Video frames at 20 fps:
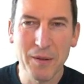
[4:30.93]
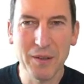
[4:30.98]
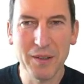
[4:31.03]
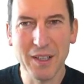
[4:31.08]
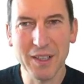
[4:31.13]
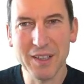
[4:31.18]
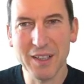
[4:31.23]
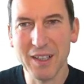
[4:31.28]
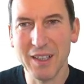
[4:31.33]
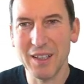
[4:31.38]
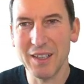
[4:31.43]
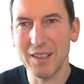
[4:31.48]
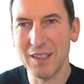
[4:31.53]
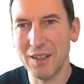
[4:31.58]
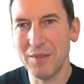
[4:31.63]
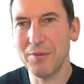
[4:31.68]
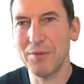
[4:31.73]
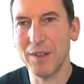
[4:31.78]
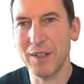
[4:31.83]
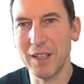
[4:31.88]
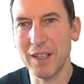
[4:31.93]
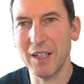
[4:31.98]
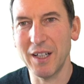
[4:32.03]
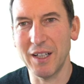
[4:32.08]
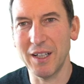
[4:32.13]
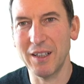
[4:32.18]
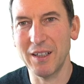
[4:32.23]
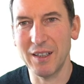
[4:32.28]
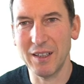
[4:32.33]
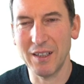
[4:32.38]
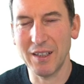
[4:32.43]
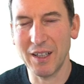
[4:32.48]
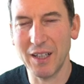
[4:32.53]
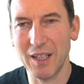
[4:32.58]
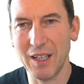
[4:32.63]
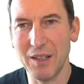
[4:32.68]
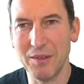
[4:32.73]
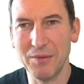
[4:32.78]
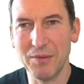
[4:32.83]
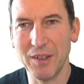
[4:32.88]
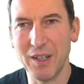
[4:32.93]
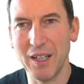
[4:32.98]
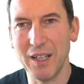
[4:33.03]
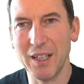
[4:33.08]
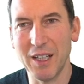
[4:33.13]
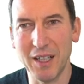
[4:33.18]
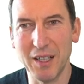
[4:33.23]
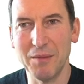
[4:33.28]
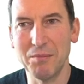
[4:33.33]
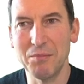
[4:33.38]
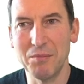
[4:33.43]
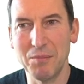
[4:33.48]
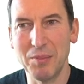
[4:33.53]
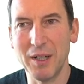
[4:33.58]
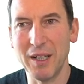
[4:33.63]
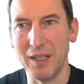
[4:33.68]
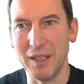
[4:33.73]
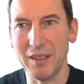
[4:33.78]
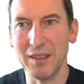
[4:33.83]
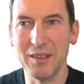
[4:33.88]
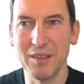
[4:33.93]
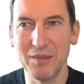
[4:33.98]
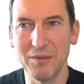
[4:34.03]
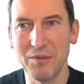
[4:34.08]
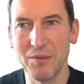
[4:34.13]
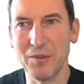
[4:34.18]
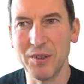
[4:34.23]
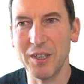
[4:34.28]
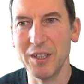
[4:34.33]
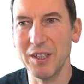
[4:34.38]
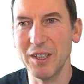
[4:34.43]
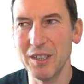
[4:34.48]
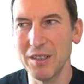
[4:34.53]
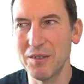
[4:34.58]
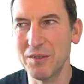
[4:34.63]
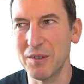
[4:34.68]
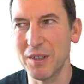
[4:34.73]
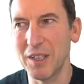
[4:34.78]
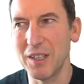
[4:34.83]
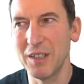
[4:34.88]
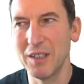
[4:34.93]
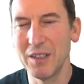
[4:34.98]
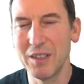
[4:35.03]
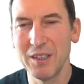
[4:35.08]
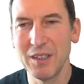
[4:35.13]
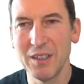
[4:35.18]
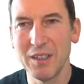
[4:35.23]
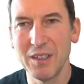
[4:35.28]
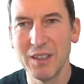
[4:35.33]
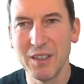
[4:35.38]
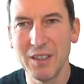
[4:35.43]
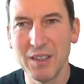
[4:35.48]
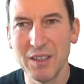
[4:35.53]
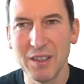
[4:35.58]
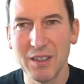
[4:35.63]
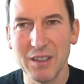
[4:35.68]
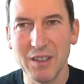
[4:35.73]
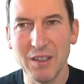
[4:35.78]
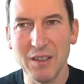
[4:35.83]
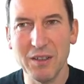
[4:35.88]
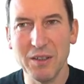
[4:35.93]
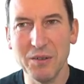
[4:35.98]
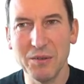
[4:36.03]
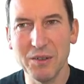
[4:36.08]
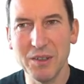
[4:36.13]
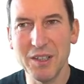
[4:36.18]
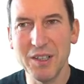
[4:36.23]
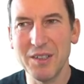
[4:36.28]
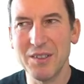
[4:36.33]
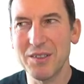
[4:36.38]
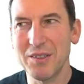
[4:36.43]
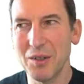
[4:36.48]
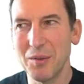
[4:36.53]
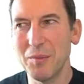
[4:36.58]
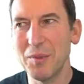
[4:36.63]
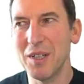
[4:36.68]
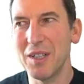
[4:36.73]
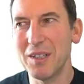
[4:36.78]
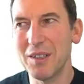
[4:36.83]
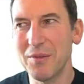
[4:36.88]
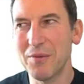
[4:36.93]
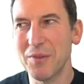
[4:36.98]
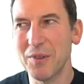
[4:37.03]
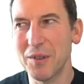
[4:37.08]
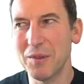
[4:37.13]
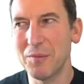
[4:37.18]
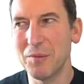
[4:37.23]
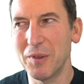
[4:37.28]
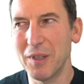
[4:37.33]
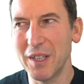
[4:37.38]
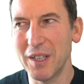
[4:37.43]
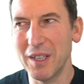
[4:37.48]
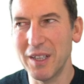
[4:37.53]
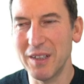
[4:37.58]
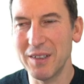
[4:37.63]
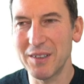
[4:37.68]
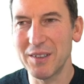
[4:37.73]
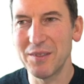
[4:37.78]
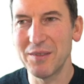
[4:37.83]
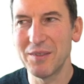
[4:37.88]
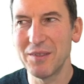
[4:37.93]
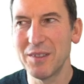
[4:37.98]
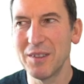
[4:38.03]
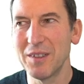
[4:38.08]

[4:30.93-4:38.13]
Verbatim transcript: On the other hand, if I ha have I am blank, very hungry, there are only so many different ways